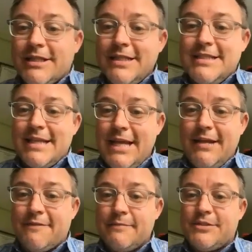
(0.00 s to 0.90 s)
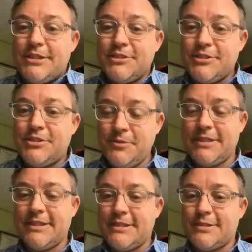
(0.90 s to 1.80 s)
at the data from cities
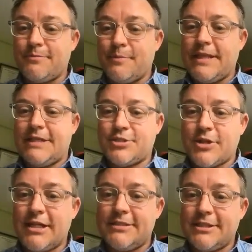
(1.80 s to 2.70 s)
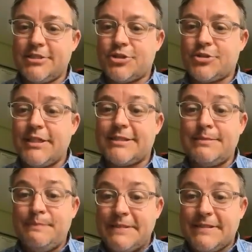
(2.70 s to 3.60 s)
doing this, pedestrianizing the streets,
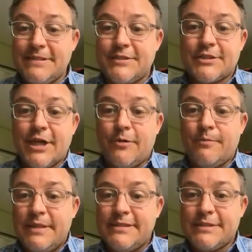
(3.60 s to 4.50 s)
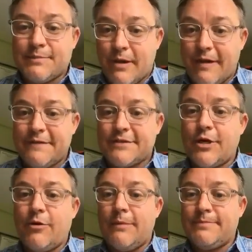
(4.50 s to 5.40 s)
business profits
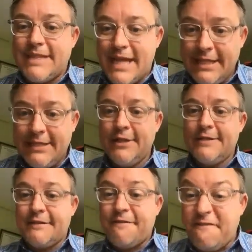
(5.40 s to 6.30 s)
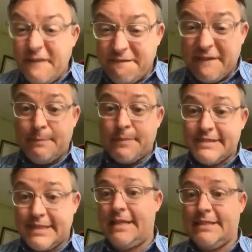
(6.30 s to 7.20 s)
go up 10 to
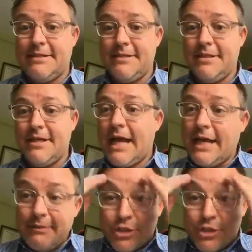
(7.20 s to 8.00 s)
50%. And